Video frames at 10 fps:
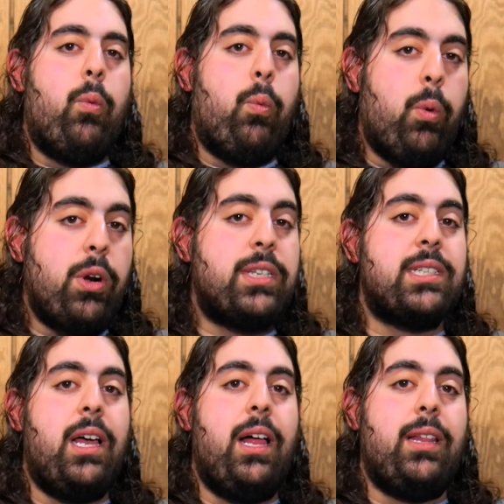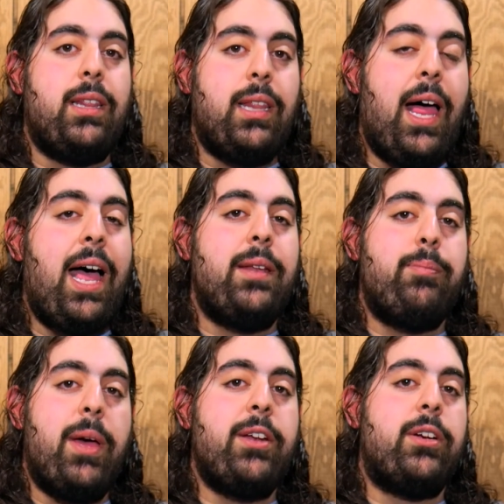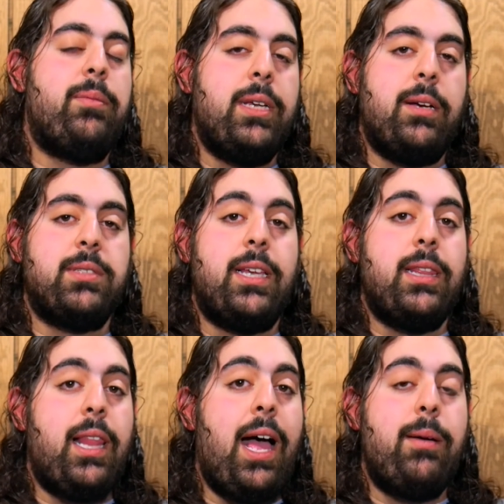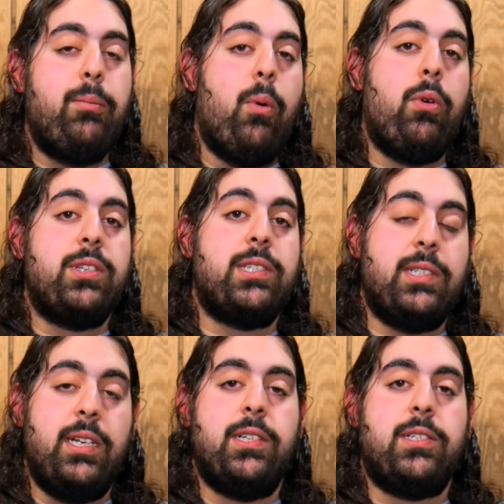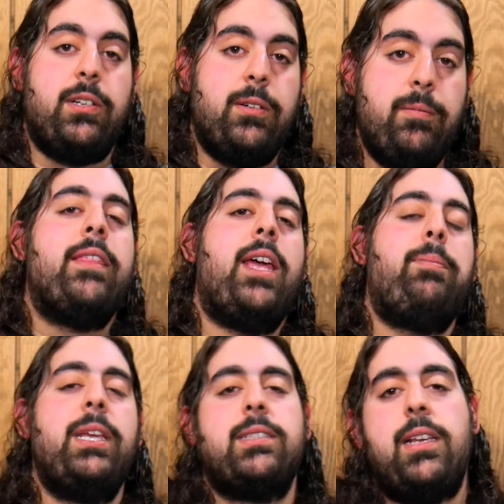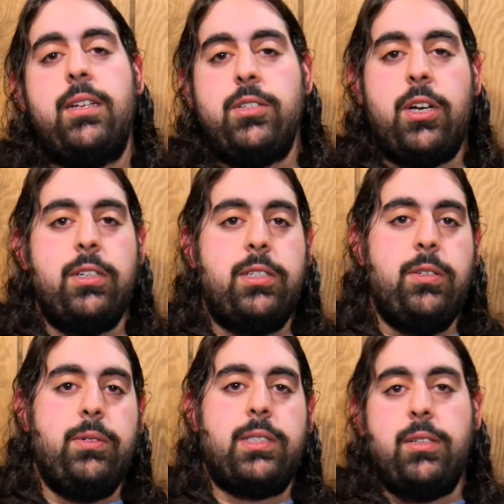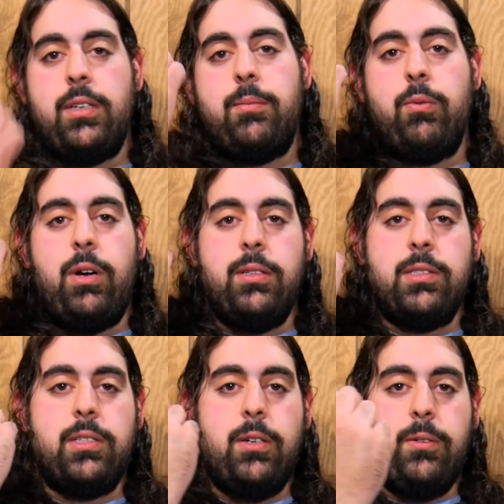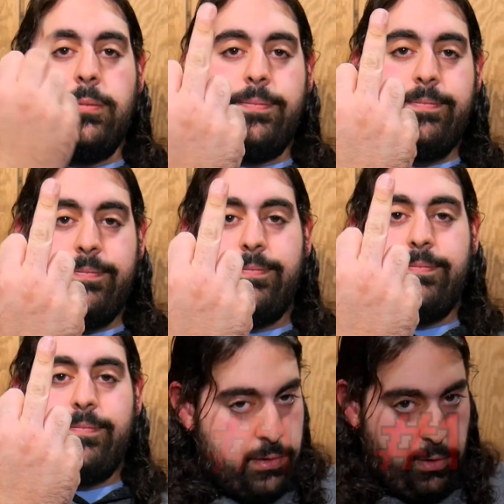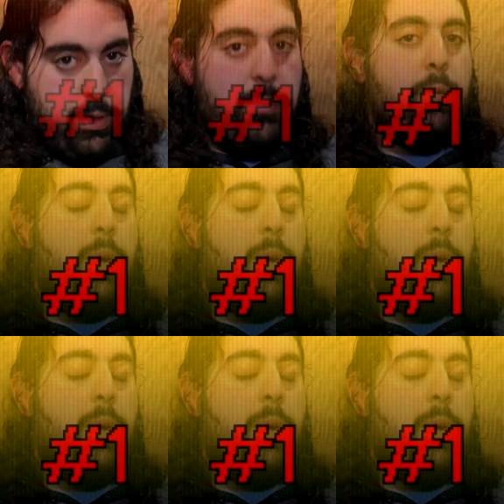works a lot better and becomes a lot more sinister. That being said, Uncharted 2 is still number 1, so so number